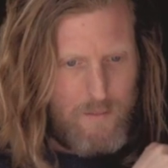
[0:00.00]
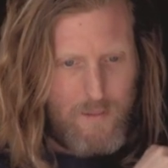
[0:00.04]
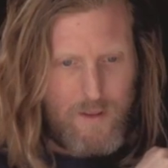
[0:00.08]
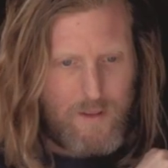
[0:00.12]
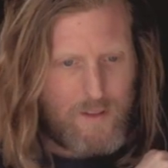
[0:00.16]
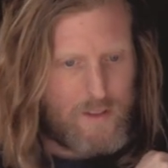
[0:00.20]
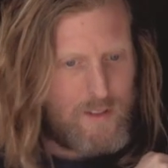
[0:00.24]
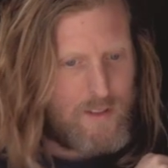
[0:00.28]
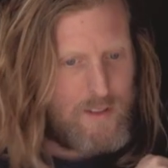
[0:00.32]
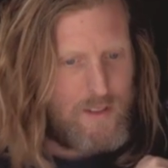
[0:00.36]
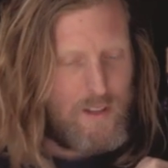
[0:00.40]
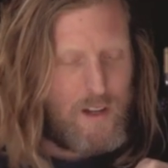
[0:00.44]
we
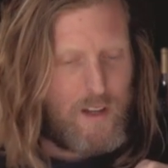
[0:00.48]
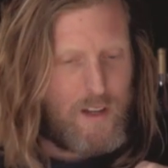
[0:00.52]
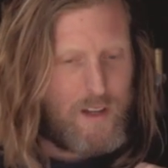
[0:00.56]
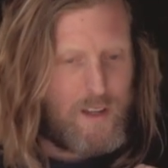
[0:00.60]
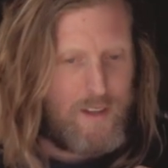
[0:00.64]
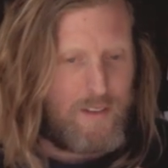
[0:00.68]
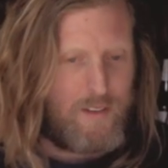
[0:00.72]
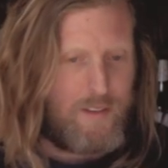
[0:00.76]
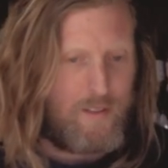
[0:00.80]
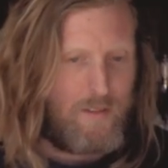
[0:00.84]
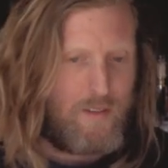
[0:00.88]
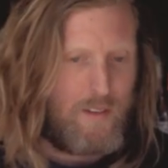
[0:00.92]
just started.
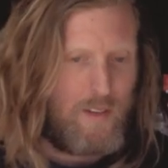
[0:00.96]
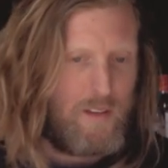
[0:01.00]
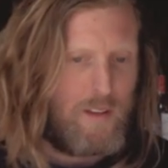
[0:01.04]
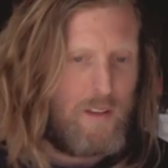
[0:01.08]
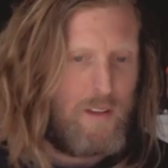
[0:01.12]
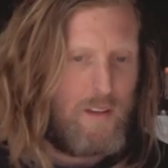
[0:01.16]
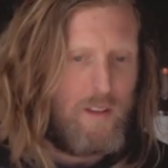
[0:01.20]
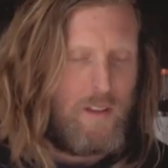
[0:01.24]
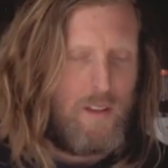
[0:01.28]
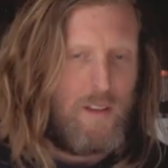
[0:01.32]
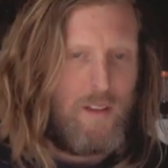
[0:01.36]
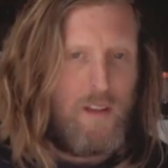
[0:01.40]

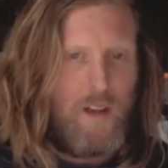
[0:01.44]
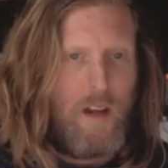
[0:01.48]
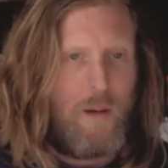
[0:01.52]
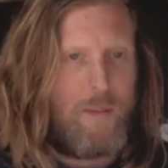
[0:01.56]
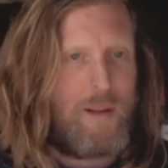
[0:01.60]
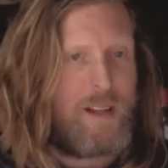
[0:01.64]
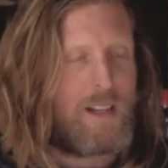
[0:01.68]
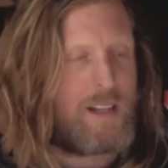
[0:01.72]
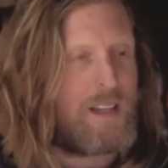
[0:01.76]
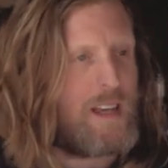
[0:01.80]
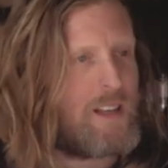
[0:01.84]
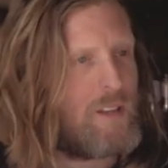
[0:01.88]
I
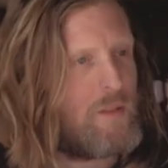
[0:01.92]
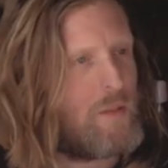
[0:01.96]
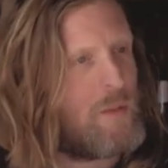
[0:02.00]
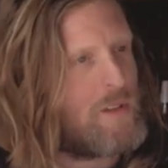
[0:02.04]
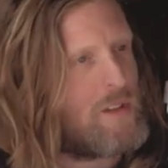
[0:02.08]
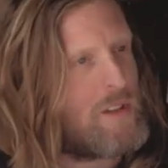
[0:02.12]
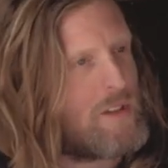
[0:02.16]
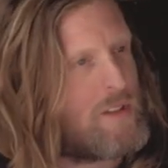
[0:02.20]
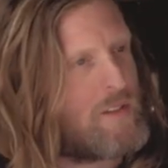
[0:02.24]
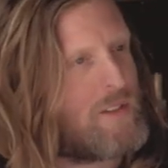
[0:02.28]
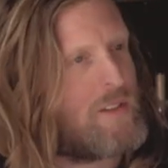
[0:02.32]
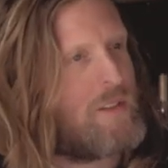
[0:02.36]
mean, I guess we
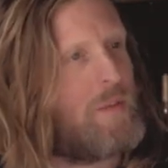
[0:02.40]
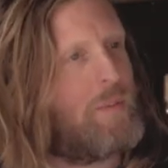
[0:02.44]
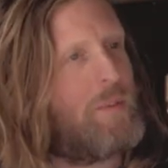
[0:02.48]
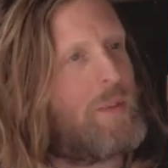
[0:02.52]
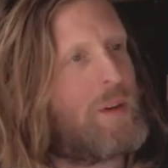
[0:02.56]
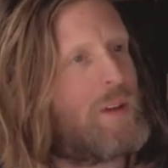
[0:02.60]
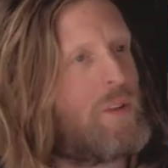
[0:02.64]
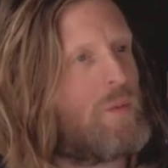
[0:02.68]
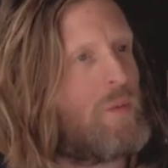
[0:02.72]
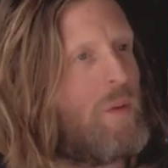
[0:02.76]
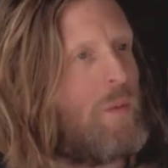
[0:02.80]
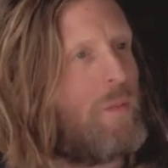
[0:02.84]
just
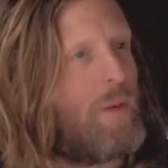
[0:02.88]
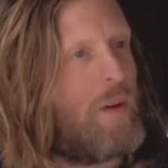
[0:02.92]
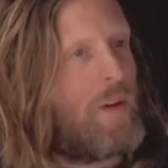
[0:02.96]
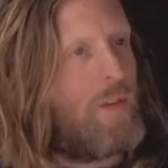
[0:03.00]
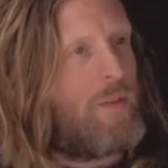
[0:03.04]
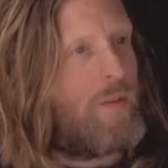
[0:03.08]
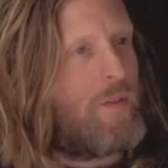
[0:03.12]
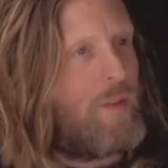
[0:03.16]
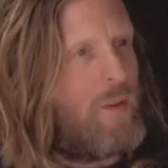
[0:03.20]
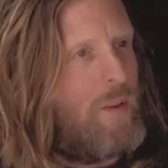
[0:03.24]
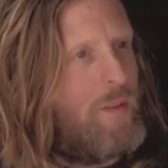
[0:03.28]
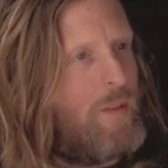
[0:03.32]
because we're
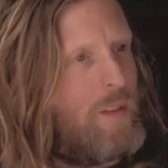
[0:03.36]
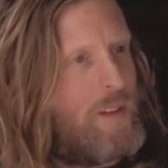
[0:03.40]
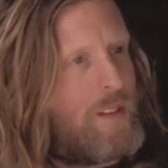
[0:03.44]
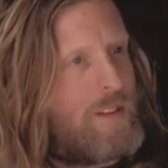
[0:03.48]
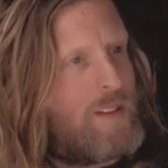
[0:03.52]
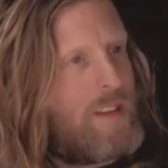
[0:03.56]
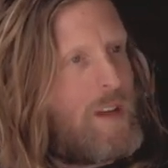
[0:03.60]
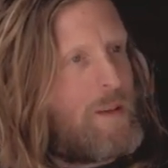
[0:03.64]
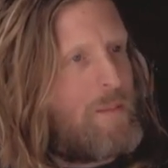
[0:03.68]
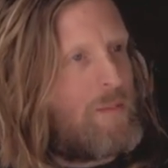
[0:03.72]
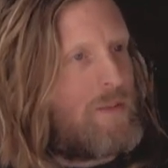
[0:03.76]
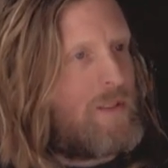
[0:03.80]
both on the
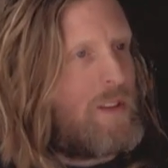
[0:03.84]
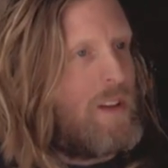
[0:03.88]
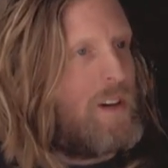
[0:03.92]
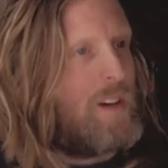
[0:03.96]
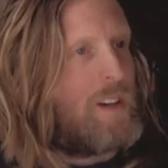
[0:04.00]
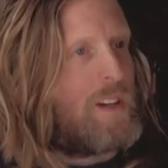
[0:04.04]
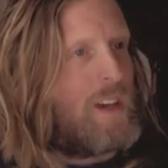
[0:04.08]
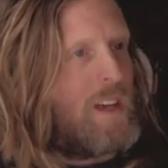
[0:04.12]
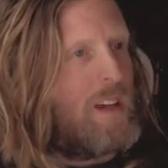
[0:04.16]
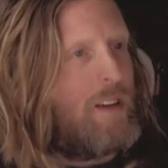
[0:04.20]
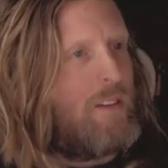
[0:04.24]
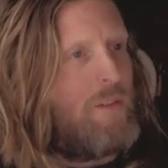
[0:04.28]
same
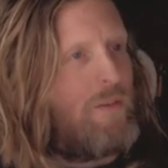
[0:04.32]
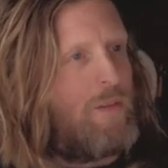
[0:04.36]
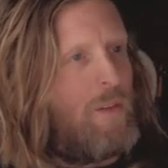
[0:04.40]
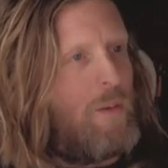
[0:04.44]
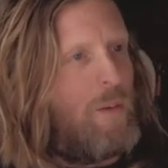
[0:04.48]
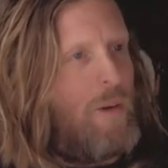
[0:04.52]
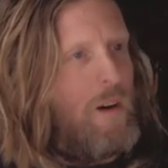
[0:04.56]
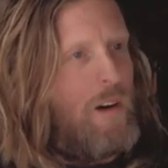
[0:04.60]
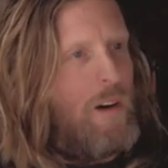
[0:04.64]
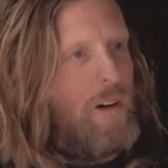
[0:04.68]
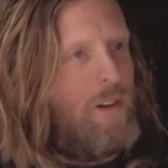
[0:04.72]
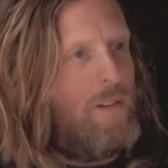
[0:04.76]
circuit for a mm.
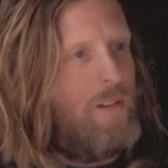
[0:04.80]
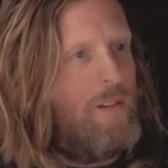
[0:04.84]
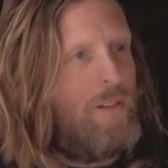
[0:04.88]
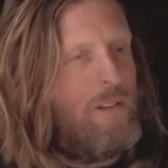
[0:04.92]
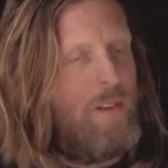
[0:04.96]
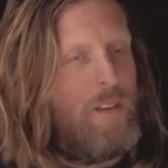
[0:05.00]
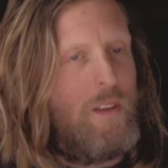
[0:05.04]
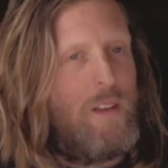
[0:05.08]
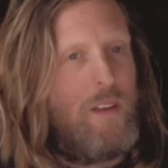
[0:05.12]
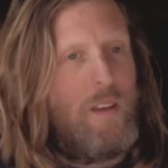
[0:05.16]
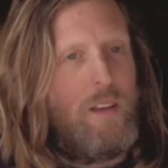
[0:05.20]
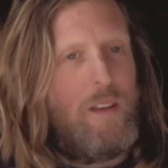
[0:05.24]
while
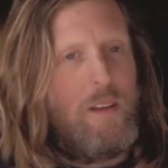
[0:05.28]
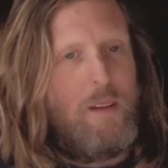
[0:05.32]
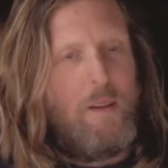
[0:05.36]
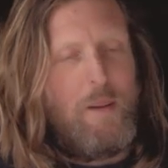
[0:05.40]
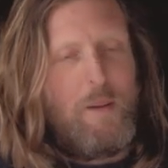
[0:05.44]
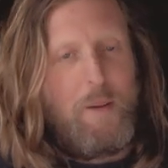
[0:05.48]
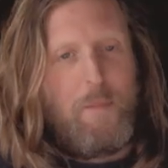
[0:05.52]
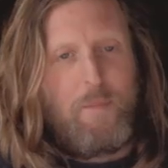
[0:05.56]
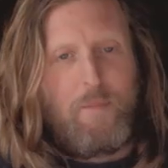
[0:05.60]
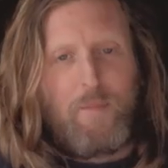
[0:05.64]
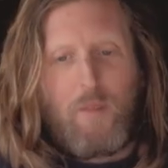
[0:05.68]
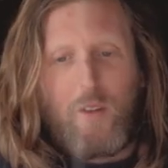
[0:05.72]

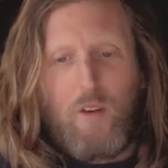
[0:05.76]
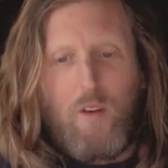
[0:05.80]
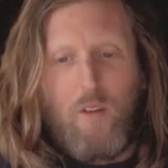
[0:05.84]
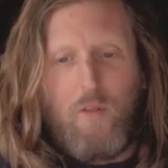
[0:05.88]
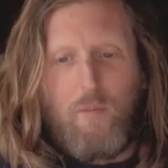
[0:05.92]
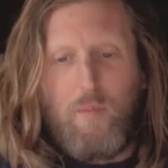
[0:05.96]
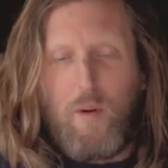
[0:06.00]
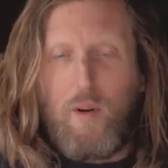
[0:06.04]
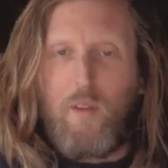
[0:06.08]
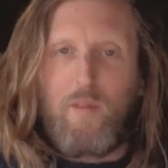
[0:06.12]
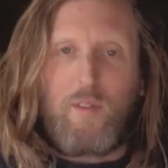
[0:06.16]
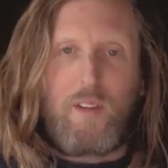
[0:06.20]
of
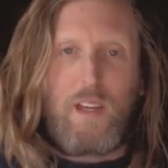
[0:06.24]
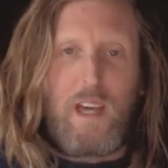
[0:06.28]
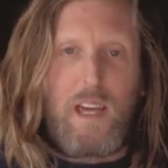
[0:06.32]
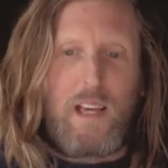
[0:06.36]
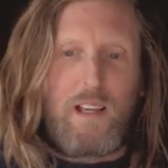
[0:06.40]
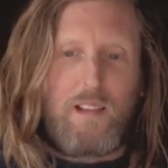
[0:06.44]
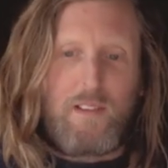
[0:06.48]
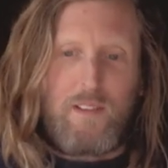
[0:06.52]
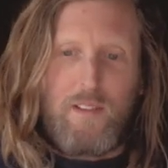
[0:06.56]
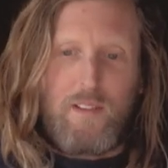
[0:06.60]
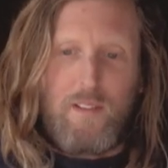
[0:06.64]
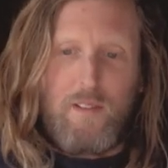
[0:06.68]
both
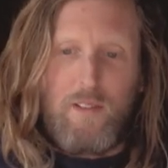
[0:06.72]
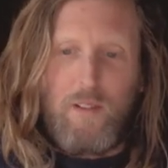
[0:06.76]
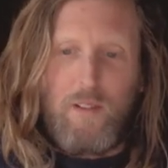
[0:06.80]
gigs and